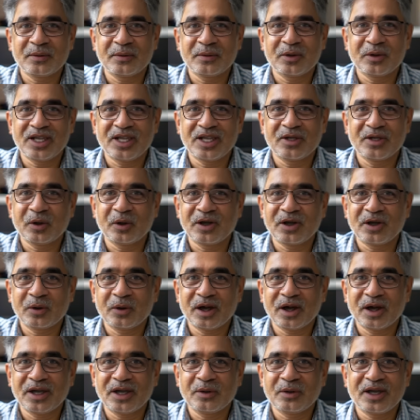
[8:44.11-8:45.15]
which is one
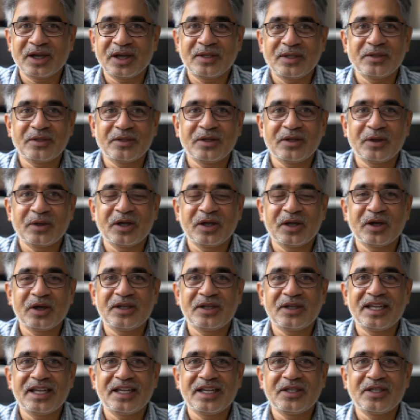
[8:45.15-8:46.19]
way you can do solar
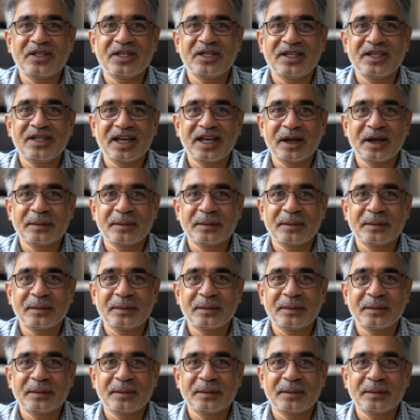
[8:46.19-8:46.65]
collection.